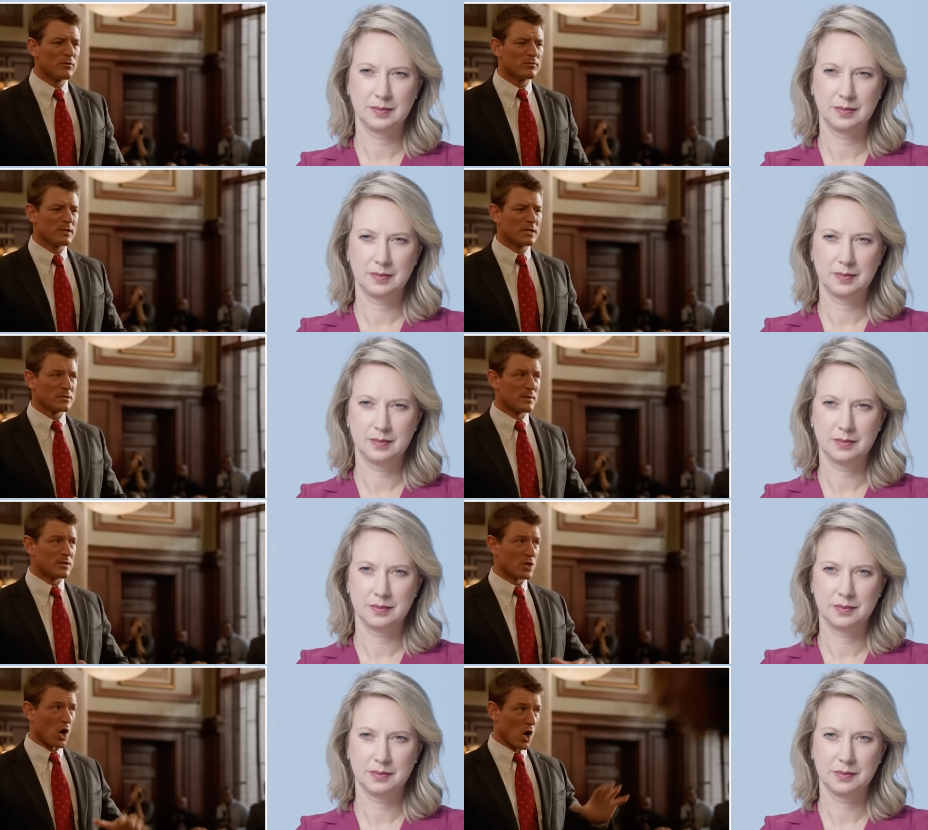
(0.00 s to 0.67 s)
Speaker 1: moved
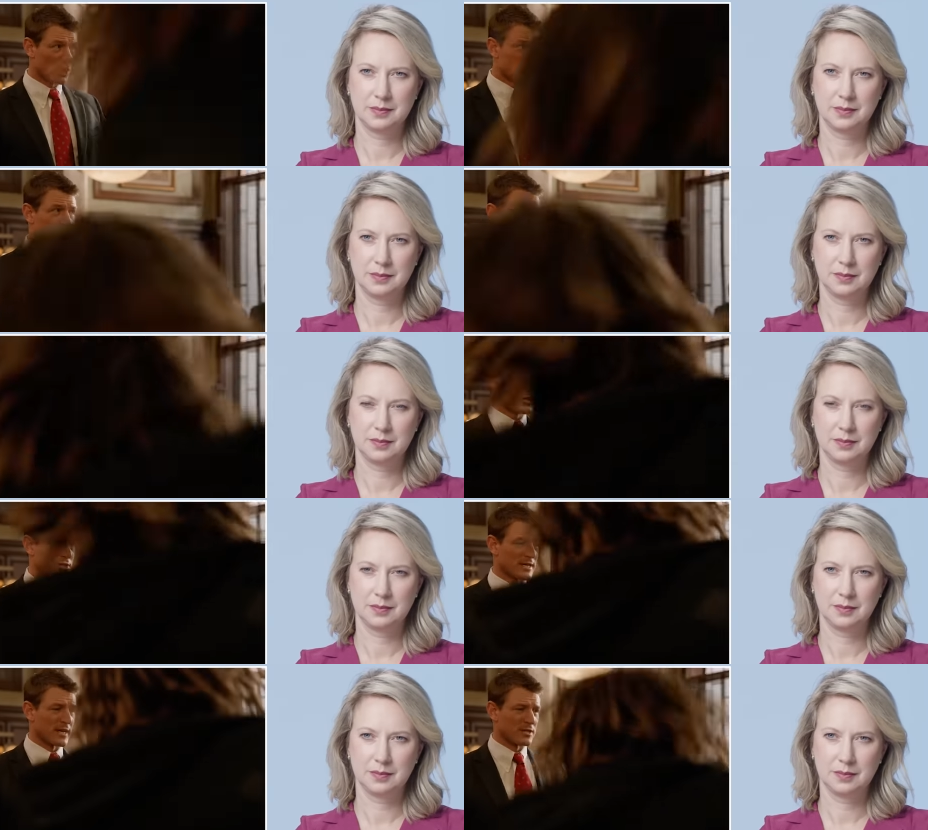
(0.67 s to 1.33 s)
to dismiss all
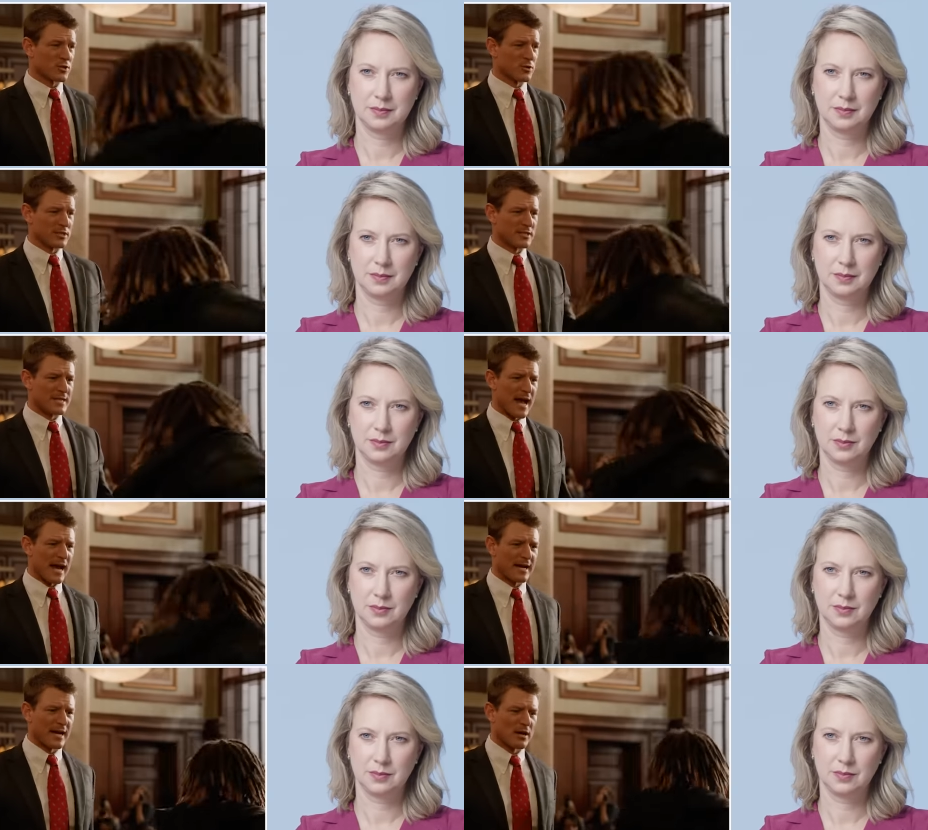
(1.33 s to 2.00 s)
charges against
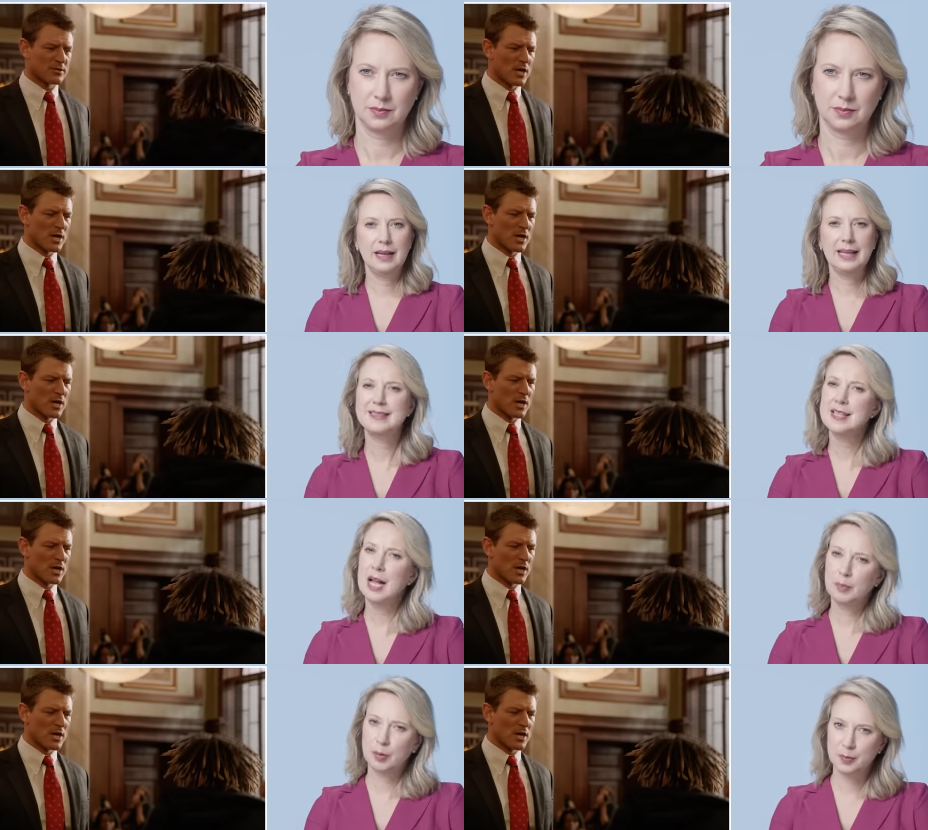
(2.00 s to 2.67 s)
Chris Stackhouse.
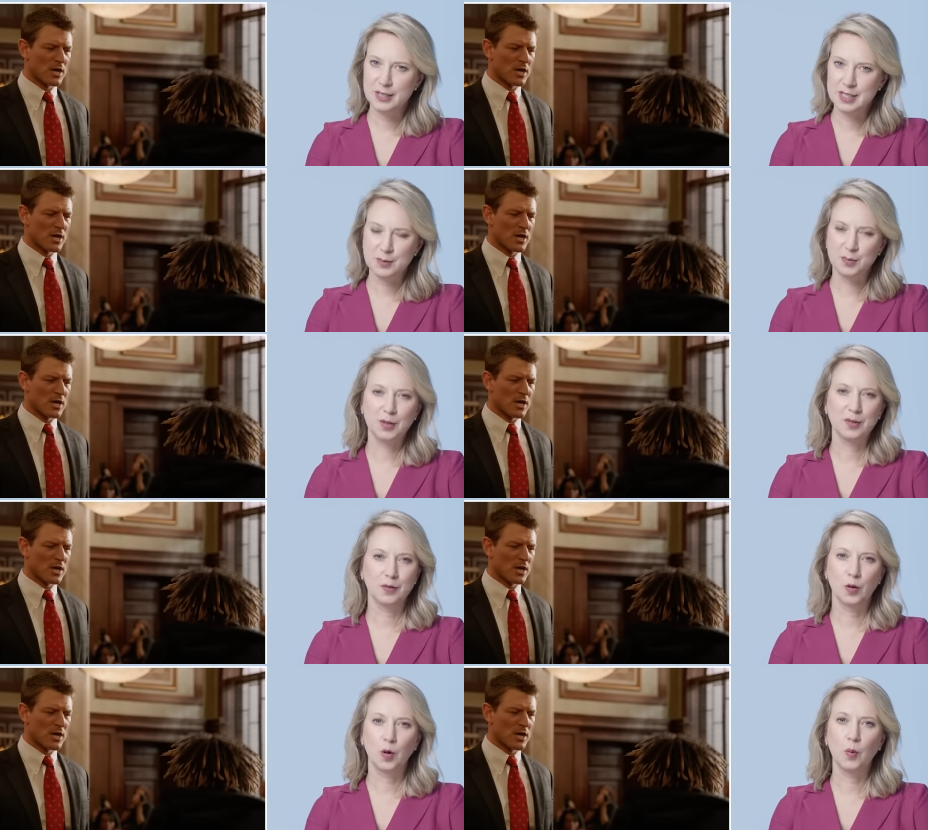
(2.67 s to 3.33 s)
Speaker 2: It's not
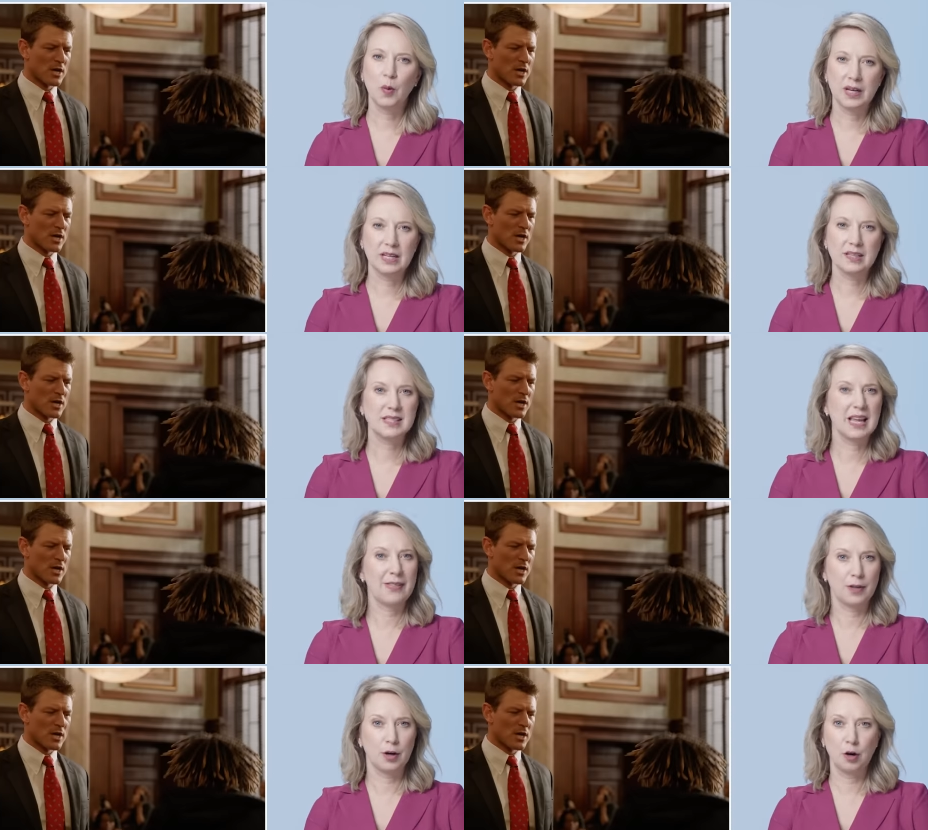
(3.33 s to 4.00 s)
permissible for a
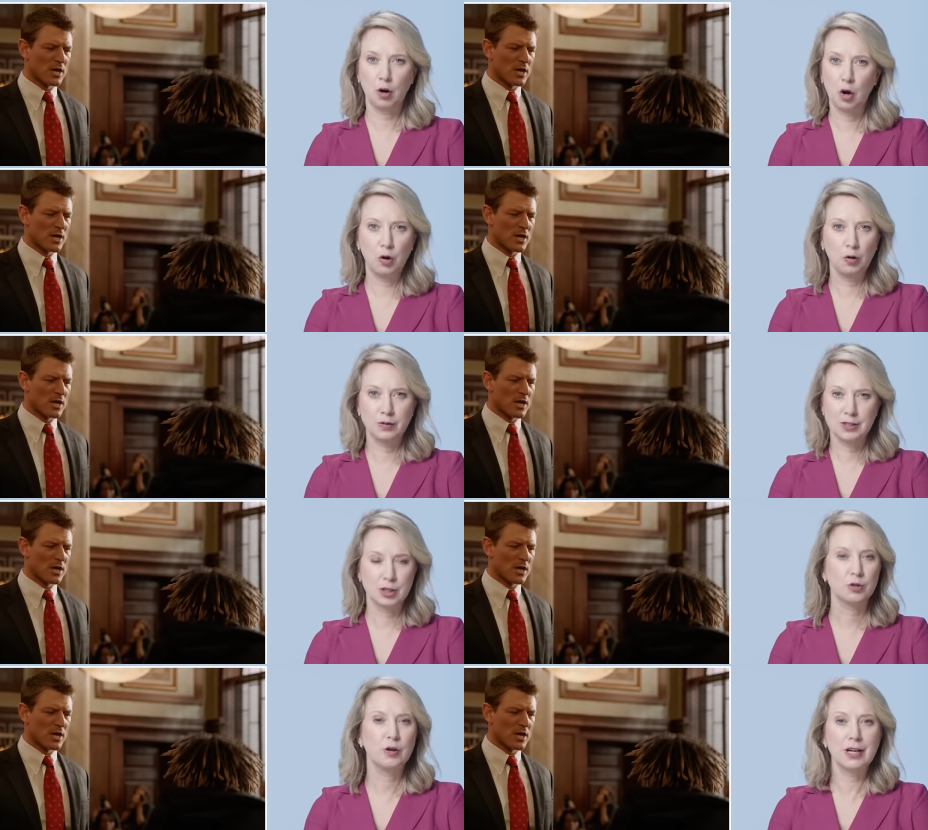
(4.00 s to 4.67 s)
witness at their
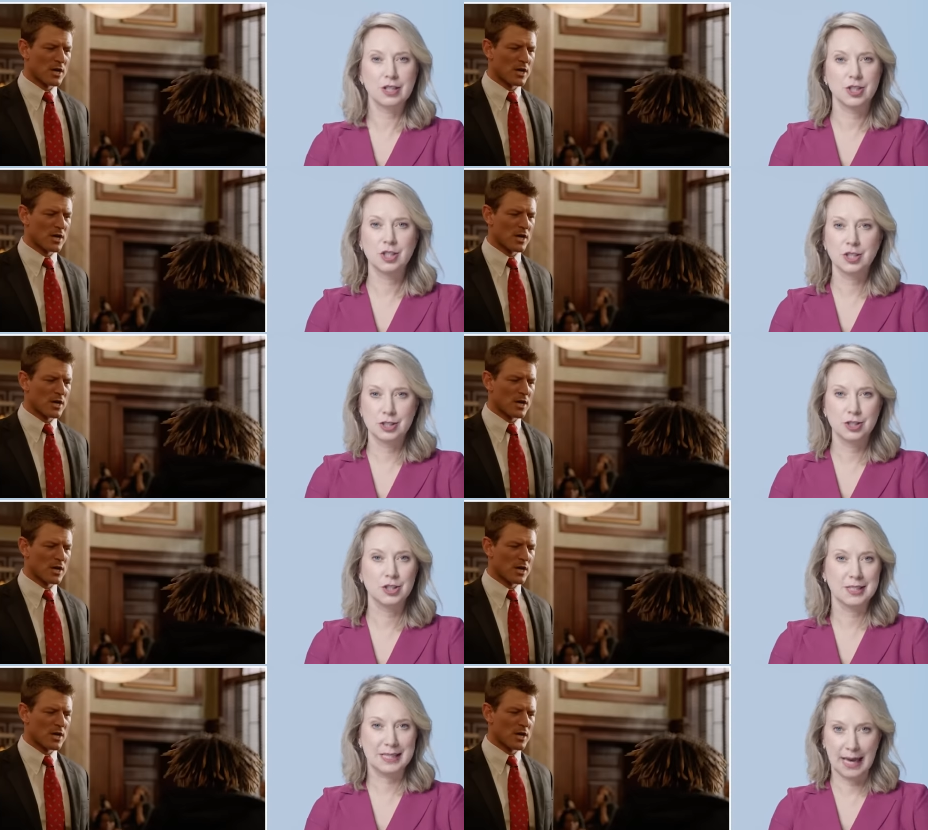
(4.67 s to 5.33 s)
own
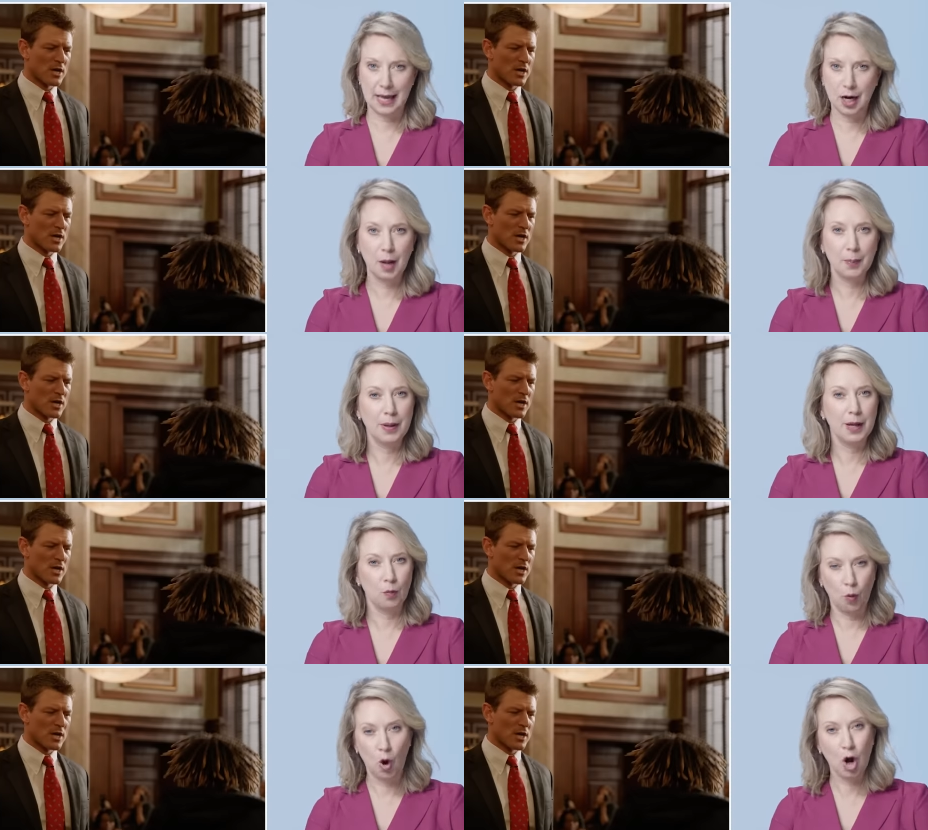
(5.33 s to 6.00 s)
discretion to just get
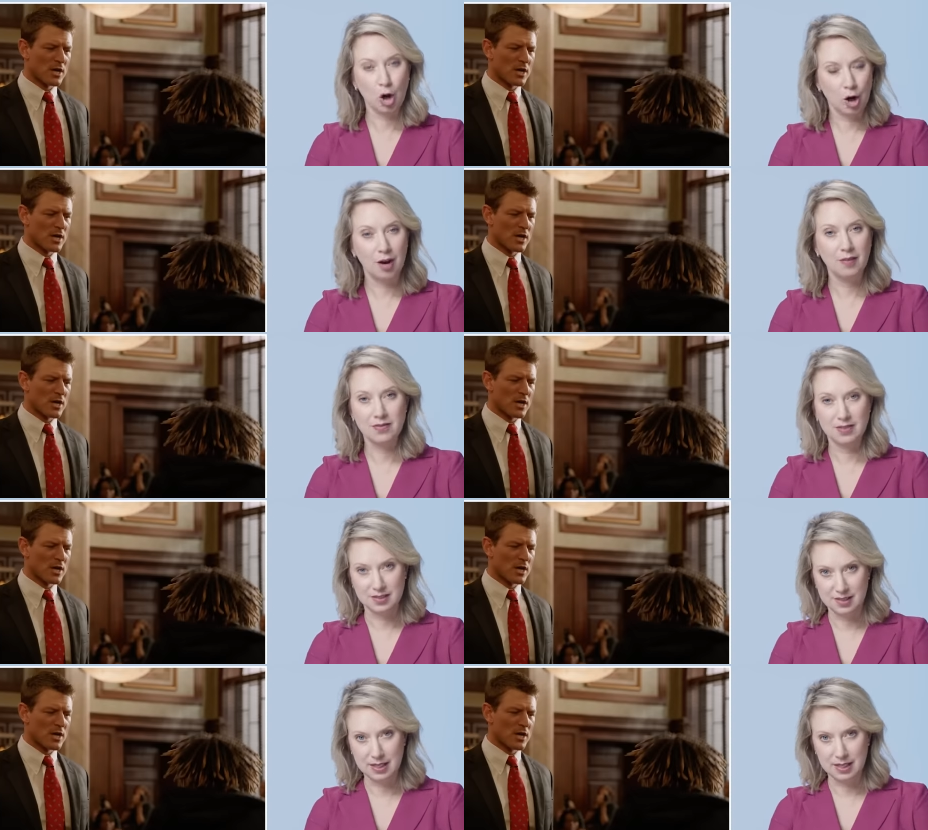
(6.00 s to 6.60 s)
up and walk off the